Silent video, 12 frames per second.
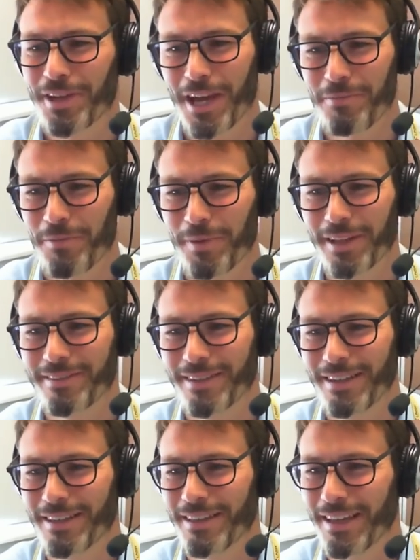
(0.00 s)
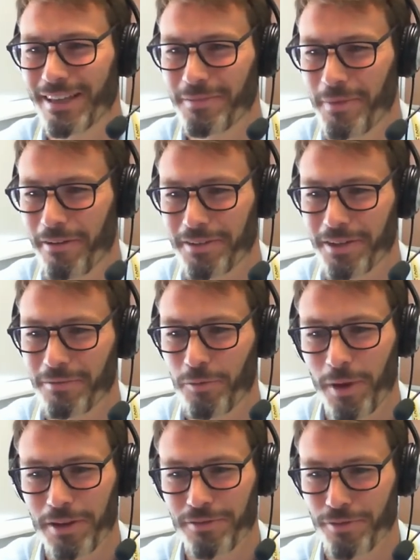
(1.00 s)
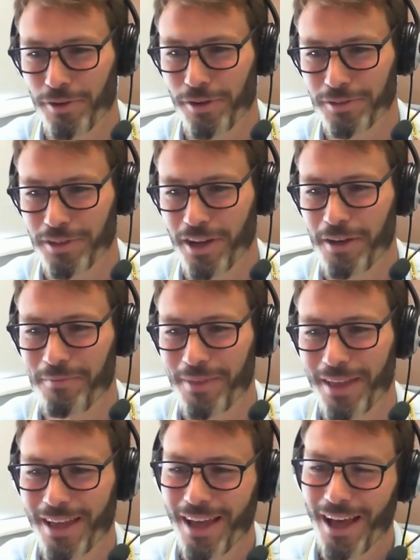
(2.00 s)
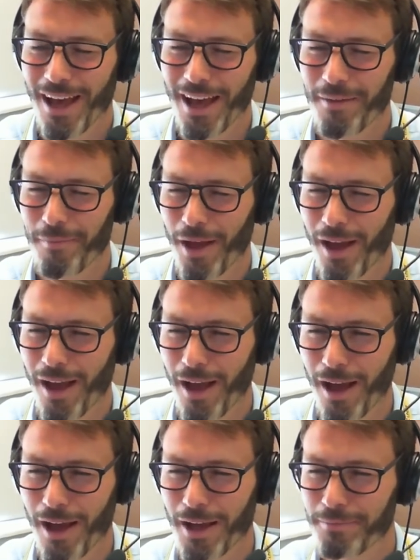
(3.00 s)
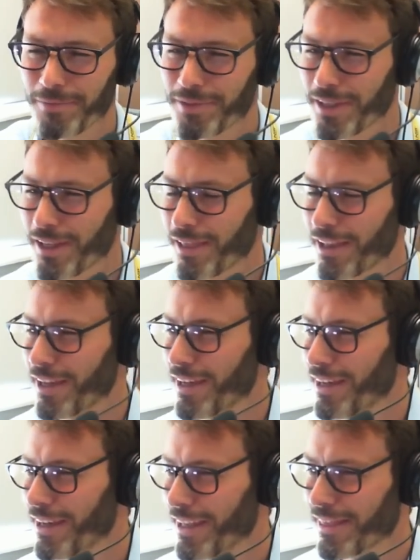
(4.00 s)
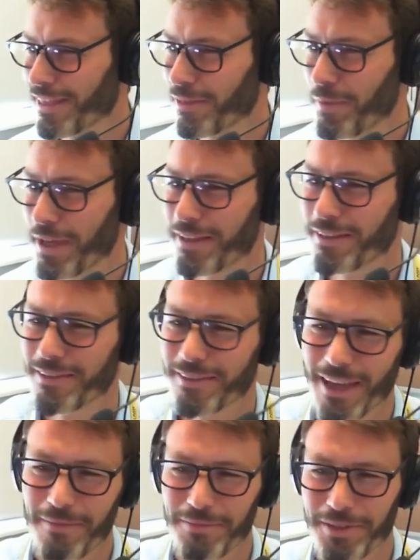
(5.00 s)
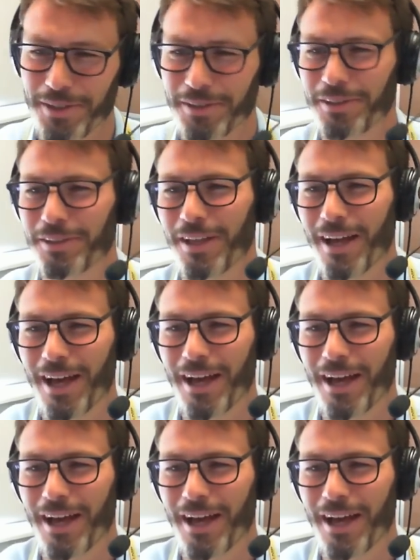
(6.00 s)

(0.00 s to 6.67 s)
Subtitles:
capability in the maritime space for a long time. I'm still a little bit skeptical,